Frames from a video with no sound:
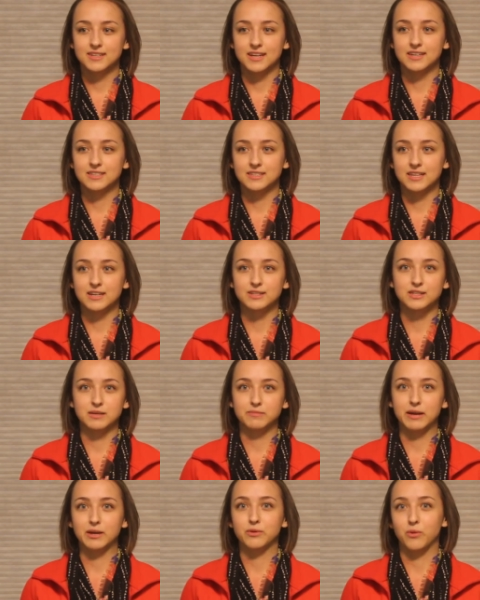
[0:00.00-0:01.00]
is their
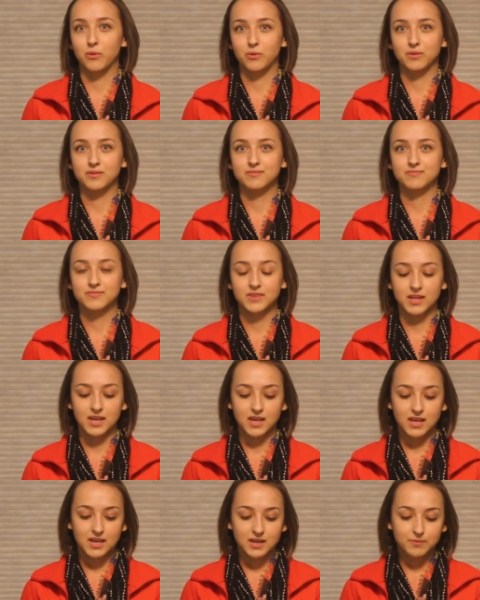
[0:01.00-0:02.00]
main goal.
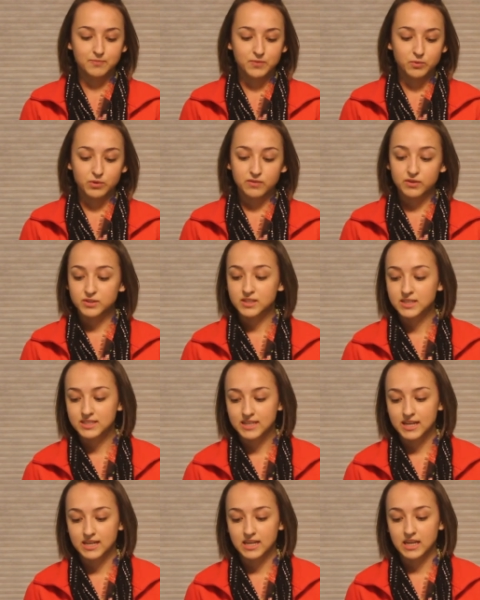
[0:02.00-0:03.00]
We've also
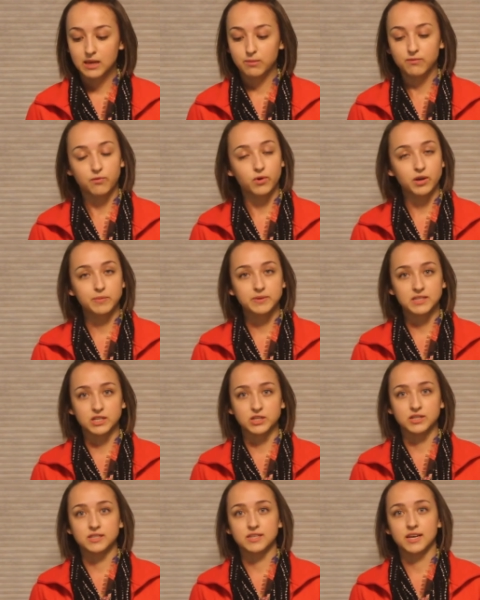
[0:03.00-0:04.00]
decided to keep 40
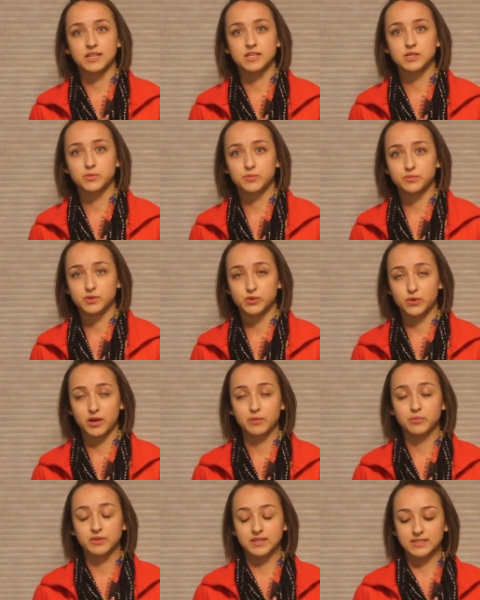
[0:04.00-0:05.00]
positions at the
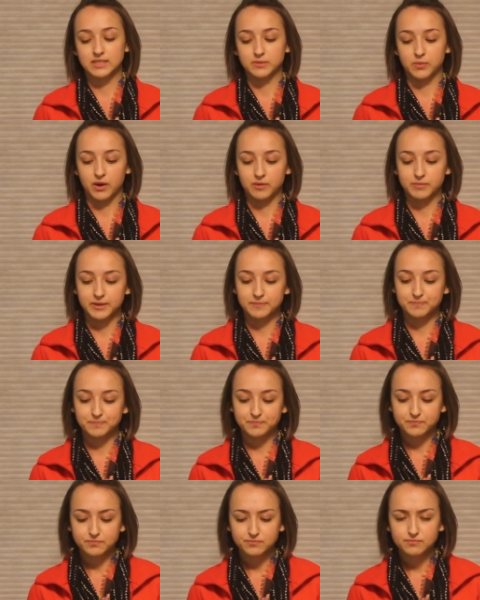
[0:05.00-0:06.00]
Detroit Police Department.
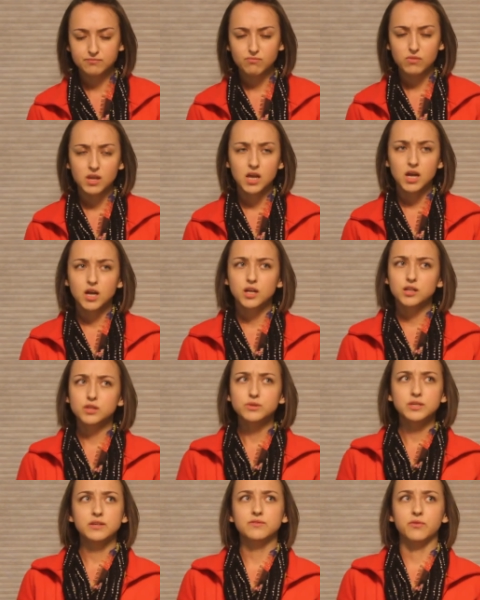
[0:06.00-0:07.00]

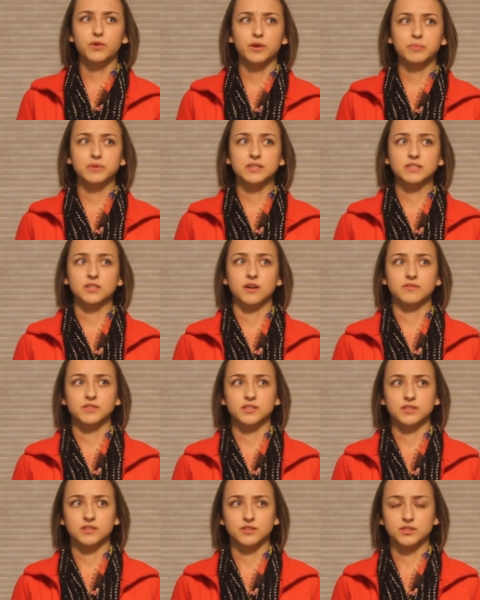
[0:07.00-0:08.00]
Losing 40 police
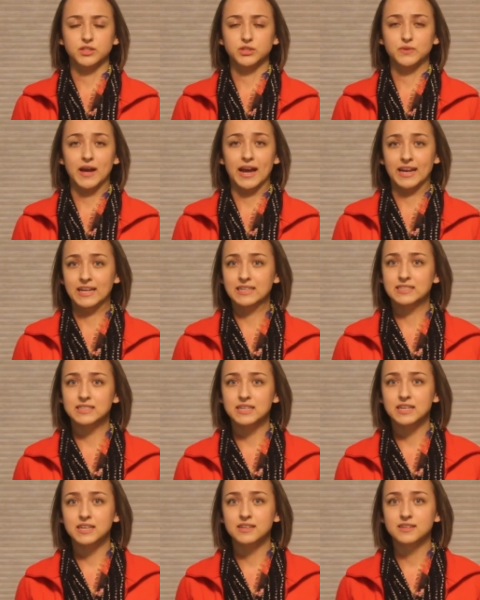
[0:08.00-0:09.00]
officers to any
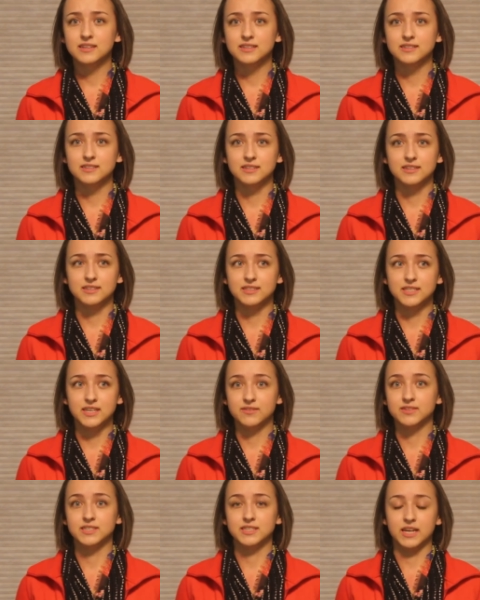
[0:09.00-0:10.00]
city is a
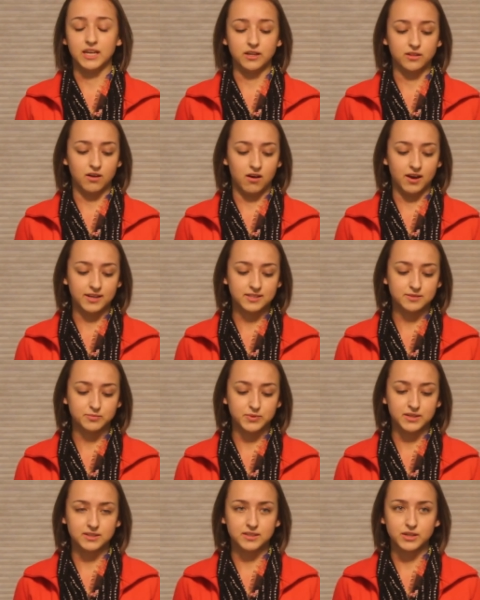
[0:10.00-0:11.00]
devastating loss,
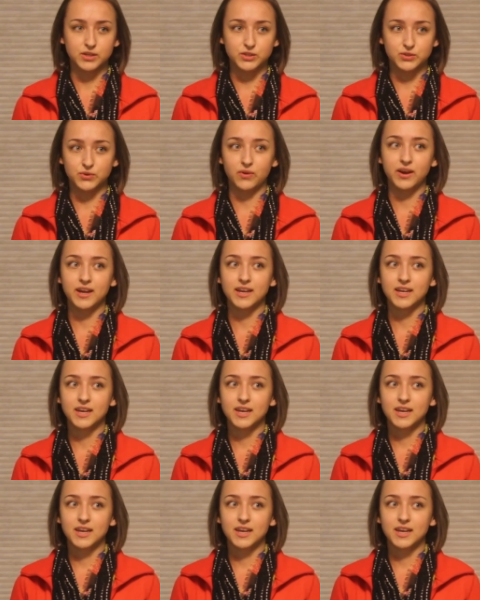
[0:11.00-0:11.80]
but to Detroit,